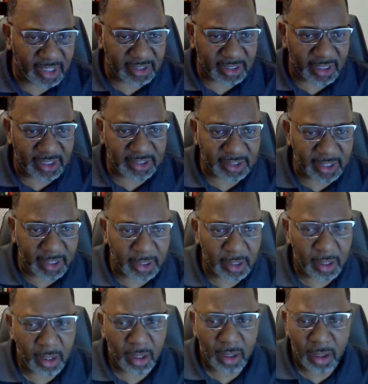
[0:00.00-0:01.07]
listening,
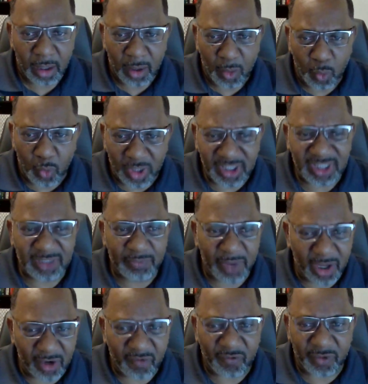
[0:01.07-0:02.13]
which is
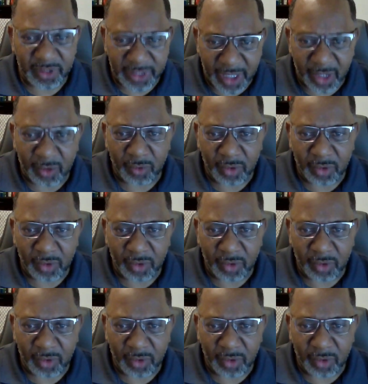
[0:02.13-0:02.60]
better for dental?